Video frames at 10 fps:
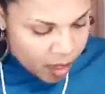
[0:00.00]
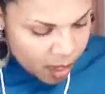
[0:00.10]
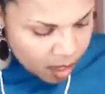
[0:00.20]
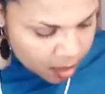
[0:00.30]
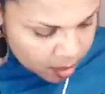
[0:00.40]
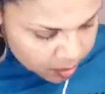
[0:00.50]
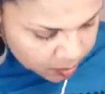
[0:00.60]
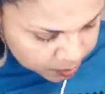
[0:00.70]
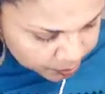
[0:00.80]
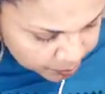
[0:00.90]

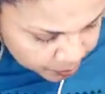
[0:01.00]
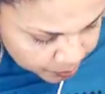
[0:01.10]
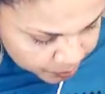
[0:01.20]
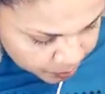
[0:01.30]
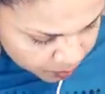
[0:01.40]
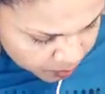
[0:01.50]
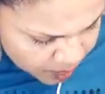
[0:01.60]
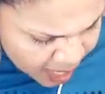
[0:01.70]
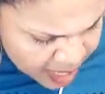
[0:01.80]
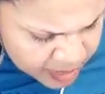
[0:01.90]

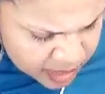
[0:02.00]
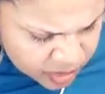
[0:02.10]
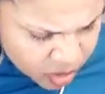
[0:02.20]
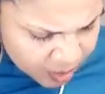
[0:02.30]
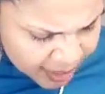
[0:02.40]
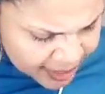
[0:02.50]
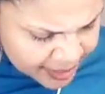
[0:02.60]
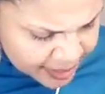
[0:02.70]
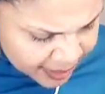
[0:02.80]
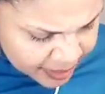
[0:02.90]
I see Joanne
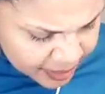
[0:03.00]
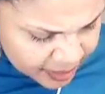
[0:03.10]
say,